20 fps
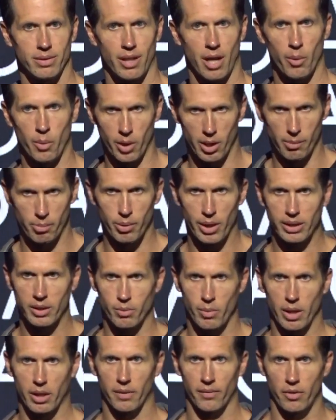I wanted to break the
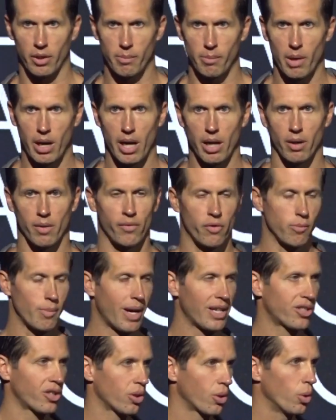record for the mile for
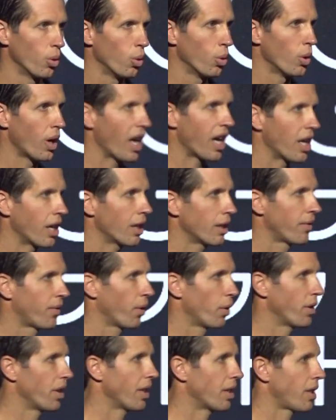my school and
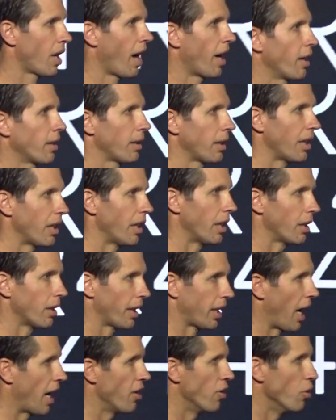for the entire league.
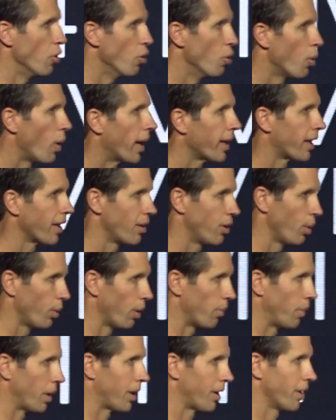Like I knew I could do
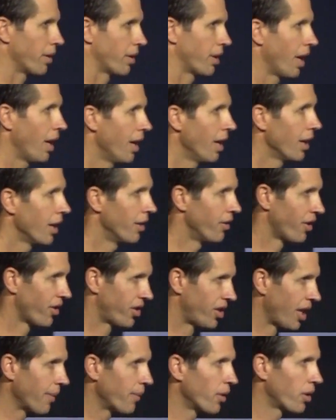it because in the
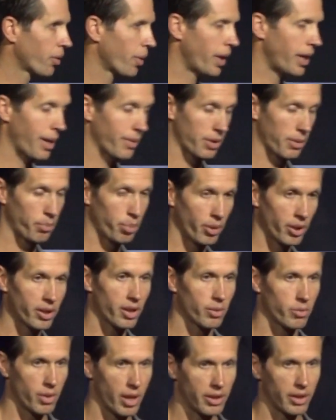seventh grade, I was a pretty
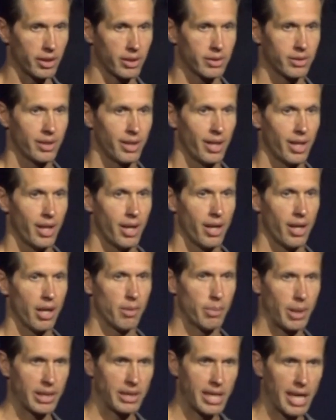good runner. Uh,
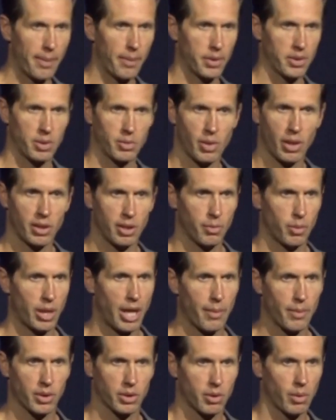my dad was a runner when
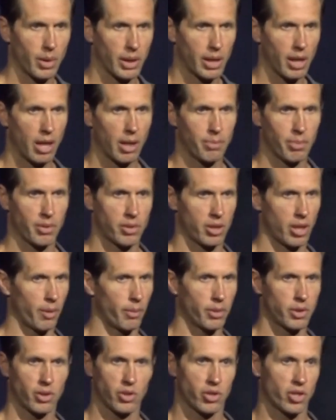I was growing up, and so I
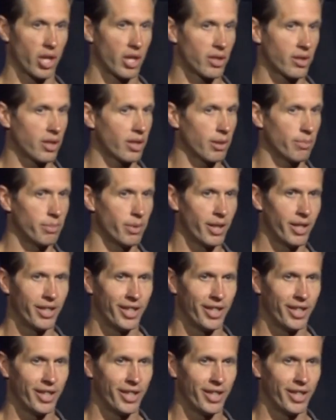would just chase him.